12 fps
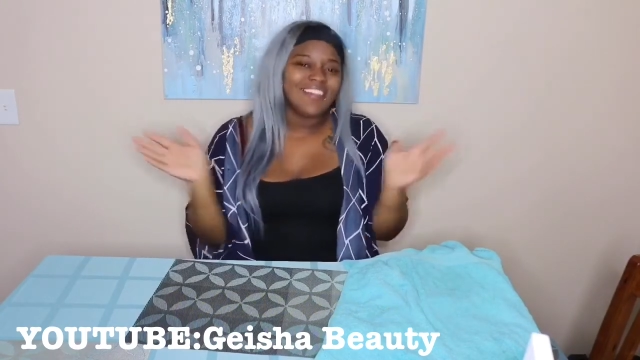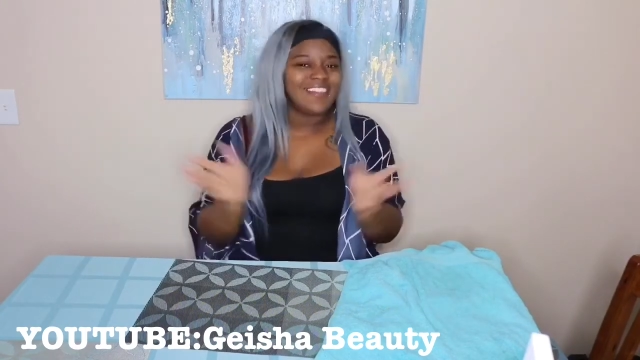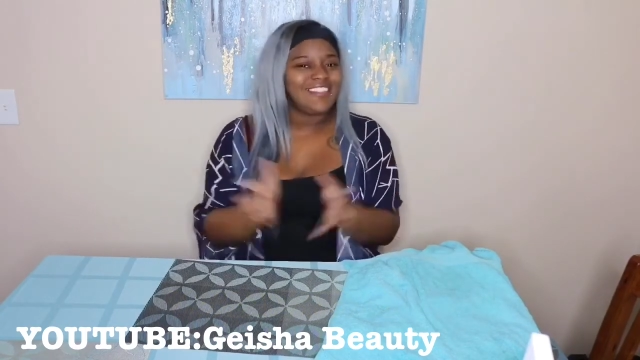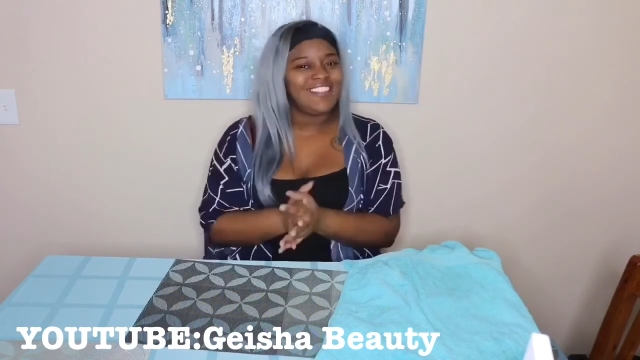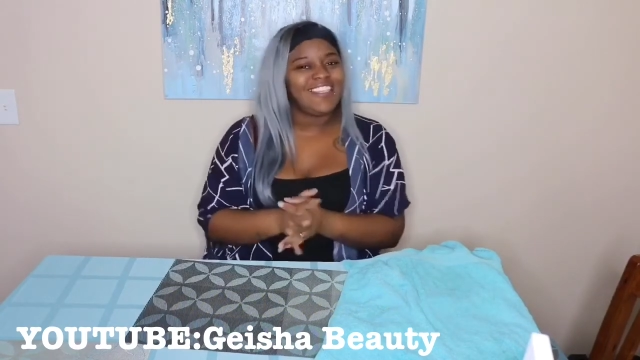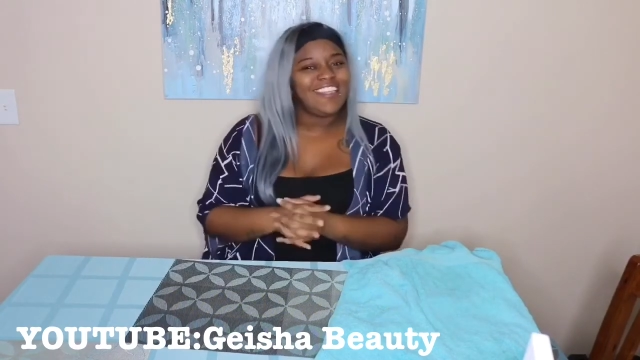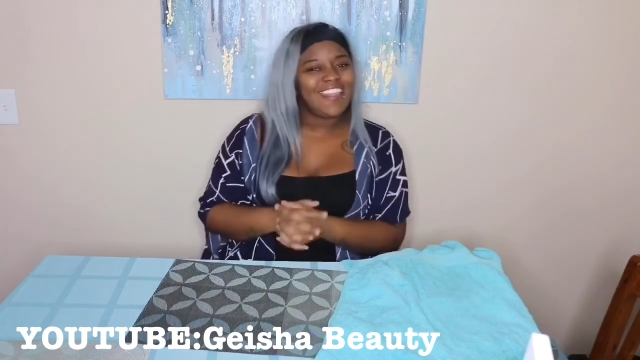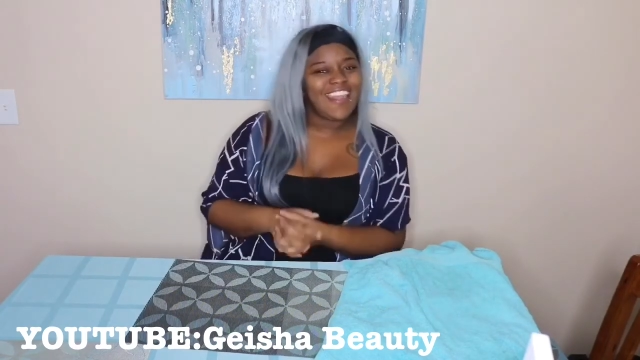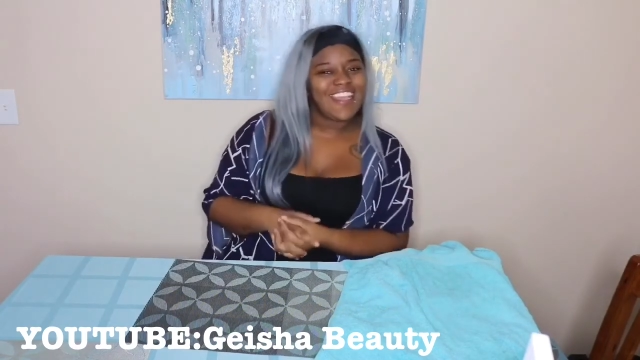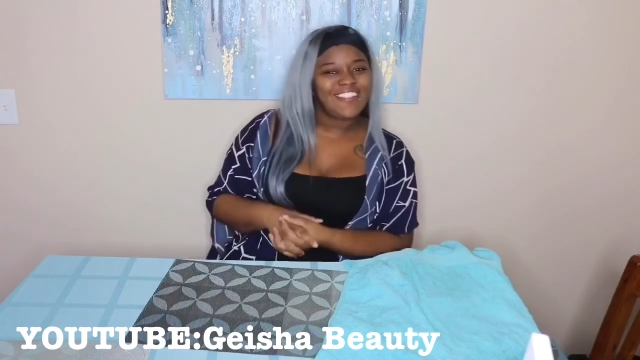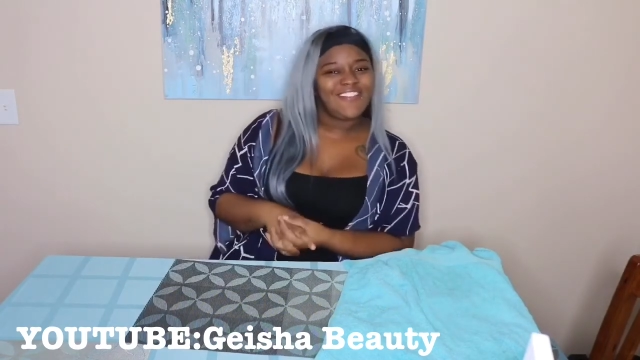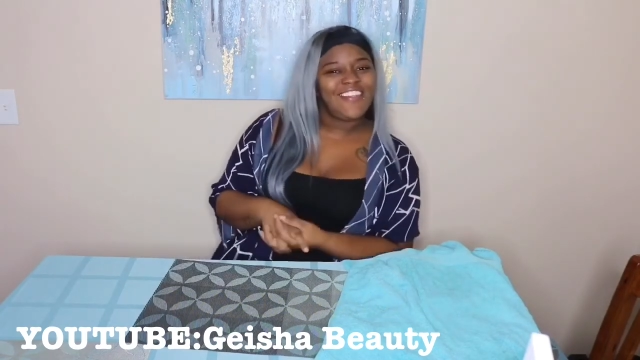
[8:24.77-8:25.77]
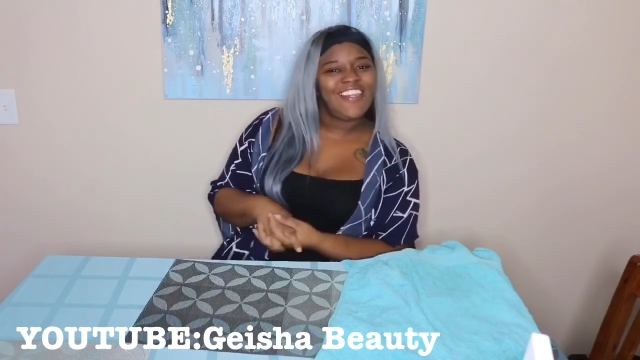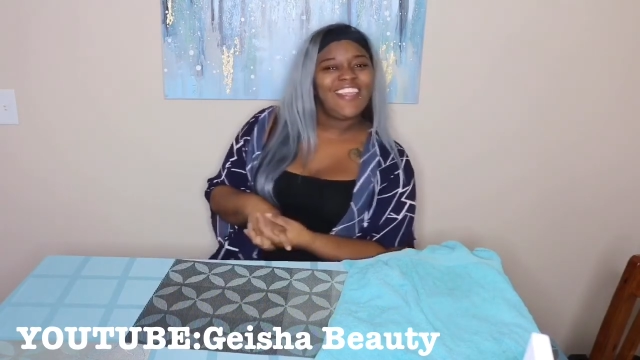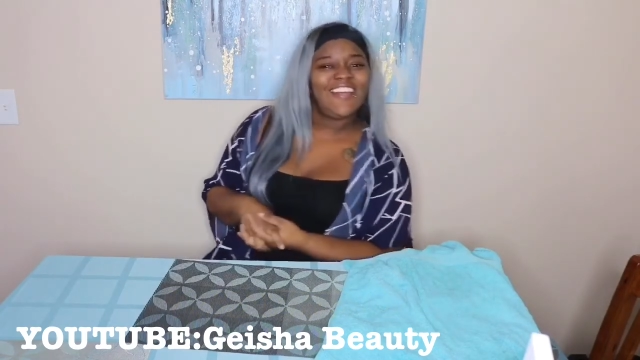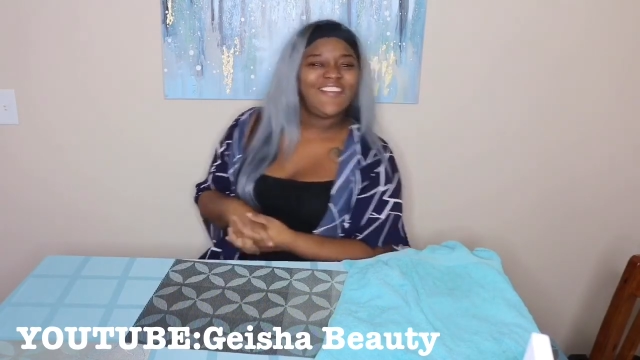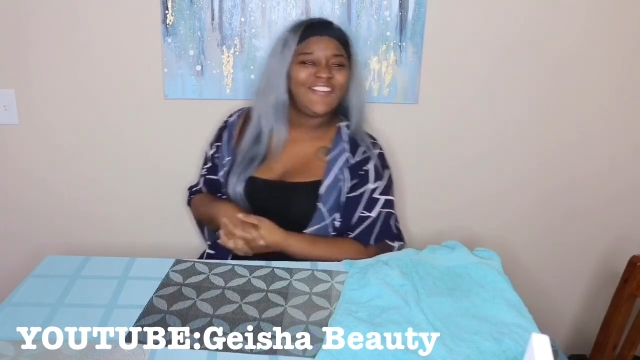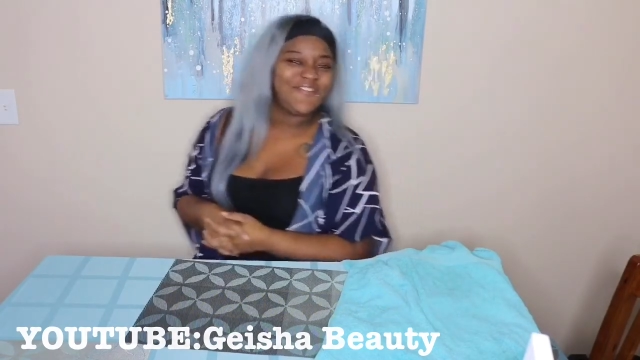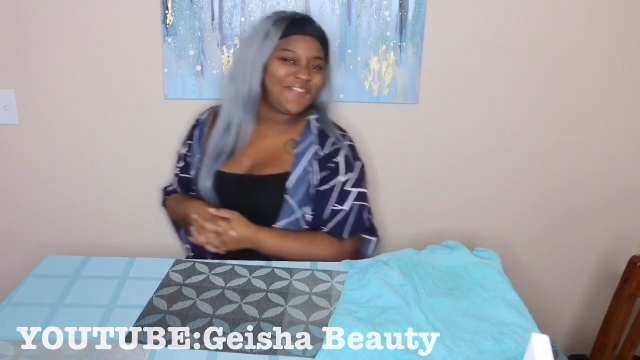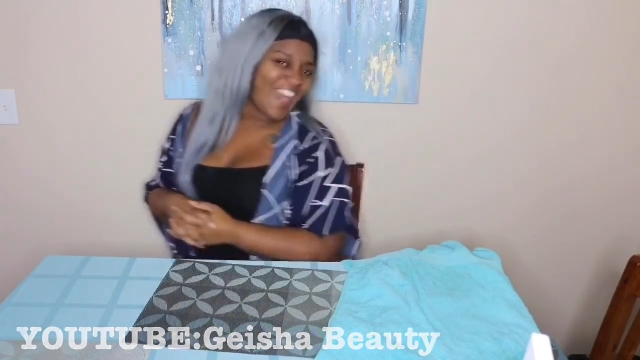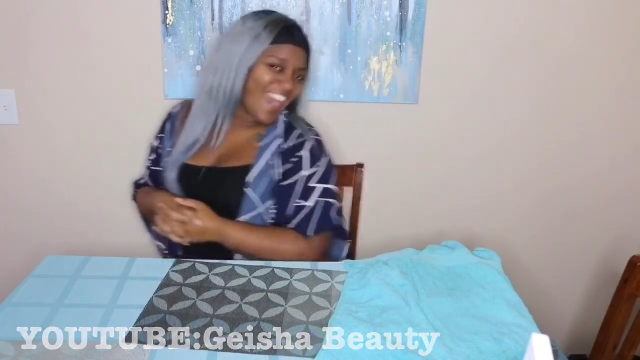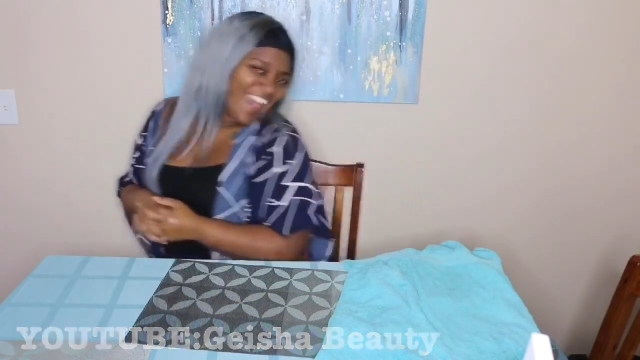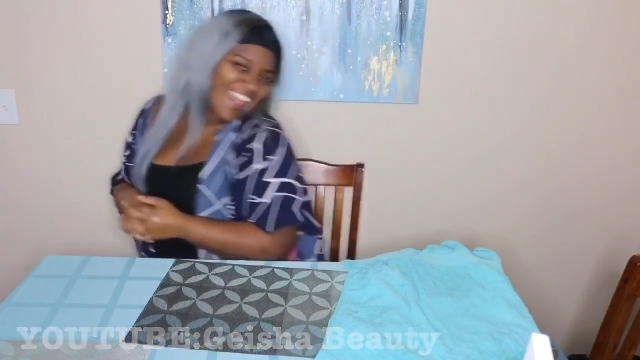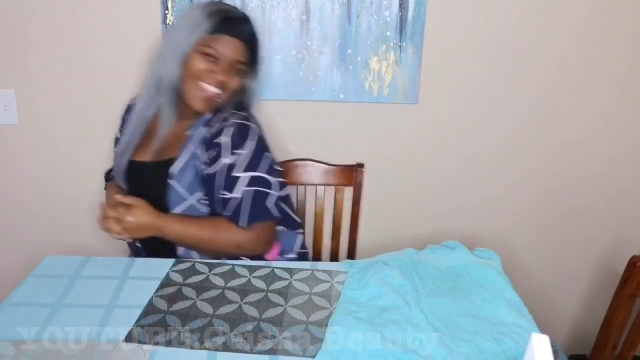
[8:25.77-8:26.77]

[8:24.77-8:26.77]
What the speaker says: See you in the next video. Bye.